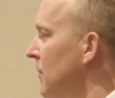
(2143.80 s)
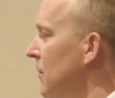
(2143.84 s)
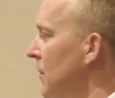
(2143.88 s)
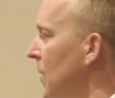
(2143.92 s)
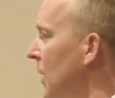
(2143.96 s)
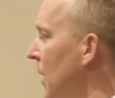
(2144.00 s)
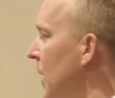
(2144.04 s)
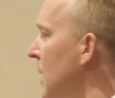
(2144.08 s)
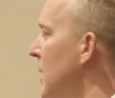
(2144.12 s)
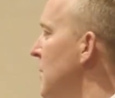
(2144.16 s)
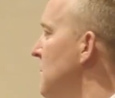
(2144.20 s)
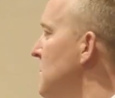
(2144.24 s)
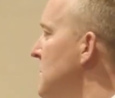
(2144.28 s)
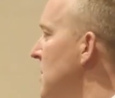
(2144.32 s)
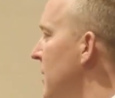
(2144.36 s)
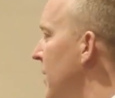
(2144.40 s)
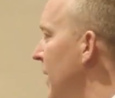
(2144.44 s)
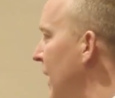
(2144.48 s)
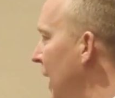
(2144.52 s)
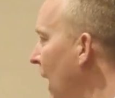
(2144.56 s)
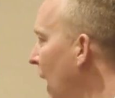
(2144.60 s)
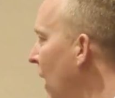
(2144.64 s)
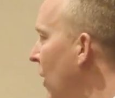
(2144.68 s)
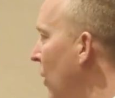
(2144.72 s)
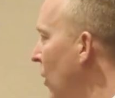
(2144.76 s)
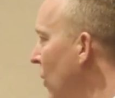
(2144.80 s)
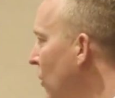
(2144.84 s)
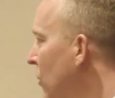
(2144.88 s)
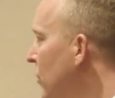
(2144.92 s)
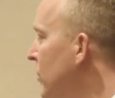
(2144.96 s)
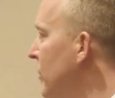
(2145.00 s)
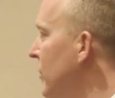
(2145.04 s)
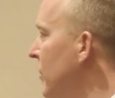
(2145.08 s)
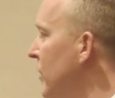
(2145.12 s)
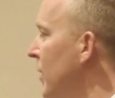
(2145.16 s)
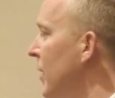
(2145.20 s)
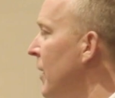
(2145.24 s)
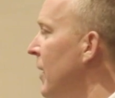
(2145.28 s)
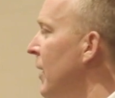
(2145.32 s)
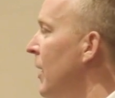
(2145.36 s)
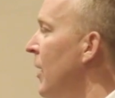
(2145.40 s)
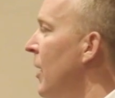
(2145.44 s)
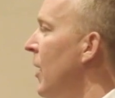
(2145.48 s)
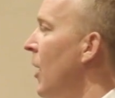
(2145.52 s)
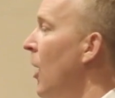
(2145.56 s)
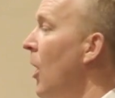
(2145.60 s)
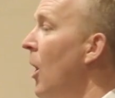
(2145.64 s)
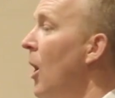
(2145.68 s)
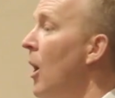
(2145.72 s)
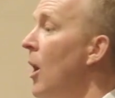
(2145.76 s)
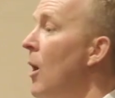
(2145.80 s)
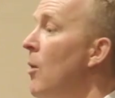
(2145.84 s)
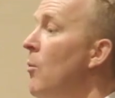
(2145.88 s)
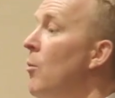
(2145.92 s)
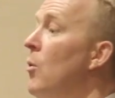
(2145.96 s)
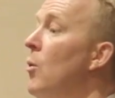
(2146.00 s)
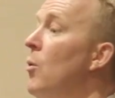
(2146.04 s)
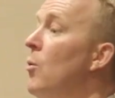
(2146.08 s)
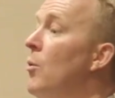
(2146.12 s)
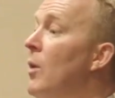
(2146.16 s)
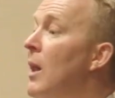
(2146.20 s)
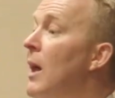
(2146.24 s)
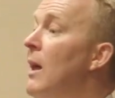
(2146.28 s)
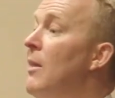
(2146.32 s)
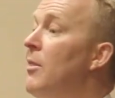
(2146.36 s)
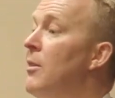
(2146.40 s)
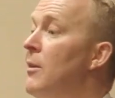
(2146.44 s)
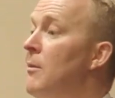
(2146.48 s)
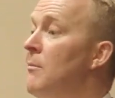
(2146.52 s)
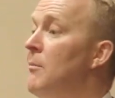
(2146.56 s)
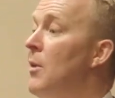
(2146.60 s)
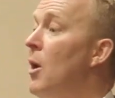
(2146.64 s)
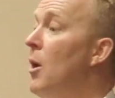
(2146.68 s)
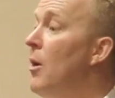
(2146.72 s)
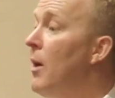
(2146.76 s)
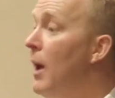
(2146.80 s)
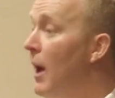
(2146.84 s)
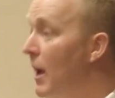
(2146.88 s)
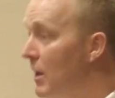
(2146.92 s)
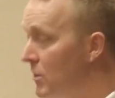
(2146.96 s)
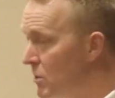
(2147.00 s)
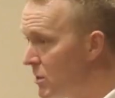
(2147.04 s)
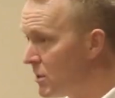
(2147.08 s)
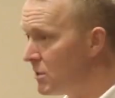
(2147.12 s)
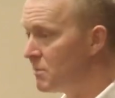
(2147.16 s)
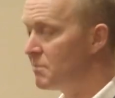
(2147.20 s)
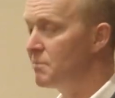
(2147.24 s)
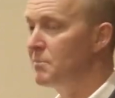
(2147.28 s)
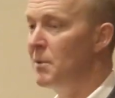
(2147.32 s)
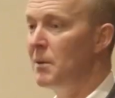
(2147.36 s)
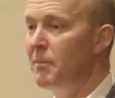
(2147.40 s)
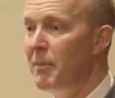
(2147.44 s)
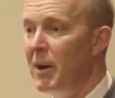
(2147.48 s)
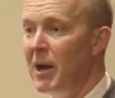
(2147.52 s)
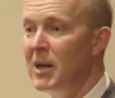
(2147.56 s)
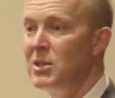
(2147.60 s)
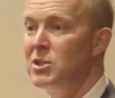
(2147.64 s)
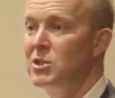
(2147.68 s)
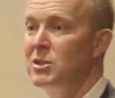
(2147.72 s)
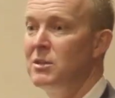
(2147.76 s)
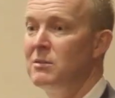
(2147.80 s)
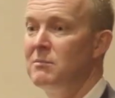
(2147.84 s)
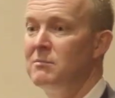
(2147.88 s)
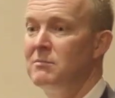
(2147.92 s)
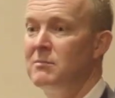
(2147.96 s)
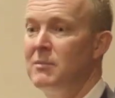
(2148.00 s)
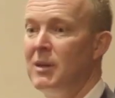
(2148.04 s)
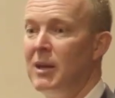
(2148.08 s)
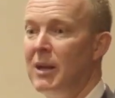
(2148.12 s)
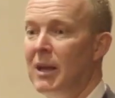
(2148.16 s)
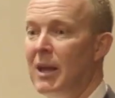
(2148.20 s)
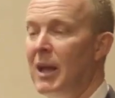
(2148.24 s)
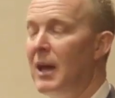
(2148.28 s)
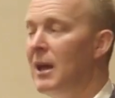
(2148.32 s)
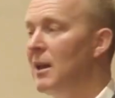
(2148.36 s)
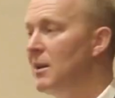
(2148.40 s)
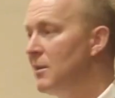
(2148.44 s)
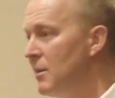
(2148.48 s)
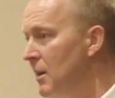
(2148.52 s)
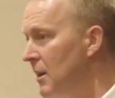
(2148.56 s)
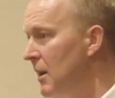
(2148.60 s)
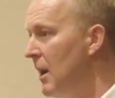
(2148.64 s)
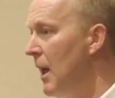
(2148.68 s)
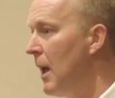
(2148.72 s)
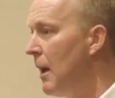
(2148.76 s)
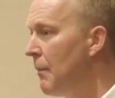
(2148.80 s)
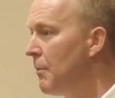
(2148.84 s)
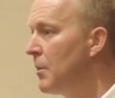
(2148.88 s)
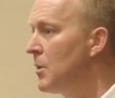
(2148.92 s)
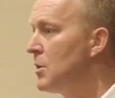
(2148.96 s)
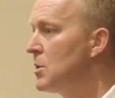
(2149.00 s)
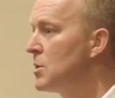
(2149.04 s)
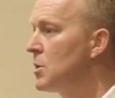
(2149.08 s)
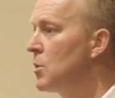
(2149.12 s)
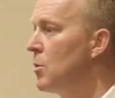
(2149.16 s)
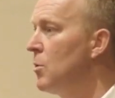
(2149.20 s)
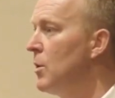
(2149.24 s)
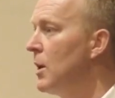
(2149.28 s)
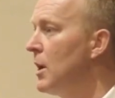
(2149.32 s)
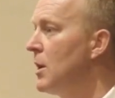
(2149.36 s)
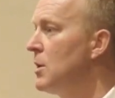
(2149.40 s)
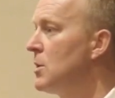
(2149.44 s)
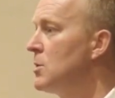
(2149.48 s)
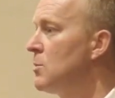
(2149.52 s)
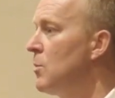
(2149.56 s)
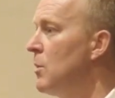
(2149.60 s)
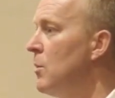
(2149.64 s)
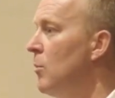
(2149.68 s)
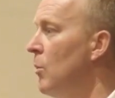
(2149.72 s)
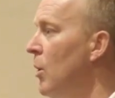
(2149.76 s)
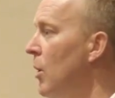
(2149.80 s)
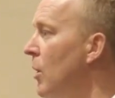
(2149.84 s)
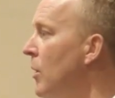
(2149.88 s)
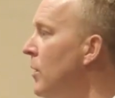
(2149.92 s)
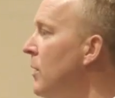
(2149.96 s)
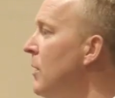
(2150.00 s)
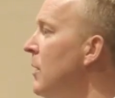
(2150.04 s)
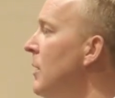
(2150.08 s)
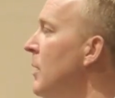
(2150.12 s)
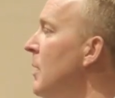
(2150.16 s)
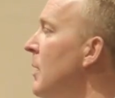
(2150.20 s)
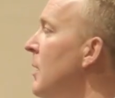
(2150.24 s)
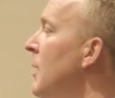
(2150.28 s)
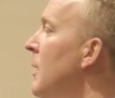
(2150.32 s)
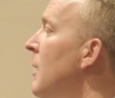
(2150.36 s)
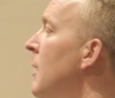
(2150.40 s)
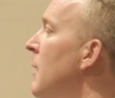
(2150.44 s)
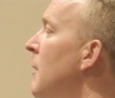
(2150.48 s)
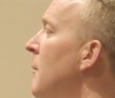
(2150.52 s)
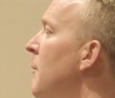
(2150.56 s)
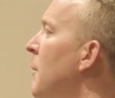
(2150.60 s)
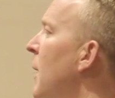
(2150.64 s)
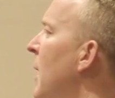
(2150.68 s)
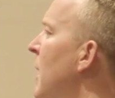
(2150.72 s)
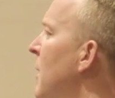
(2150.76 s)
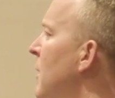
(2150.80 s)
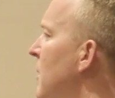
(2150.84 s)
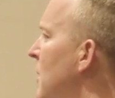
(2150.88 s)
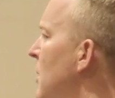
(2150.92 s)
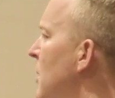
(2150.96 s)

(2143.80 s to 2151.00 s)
lead them to the gallows. I will let them know, hey, just be patient, okay? It didn't happen as quick as we want. But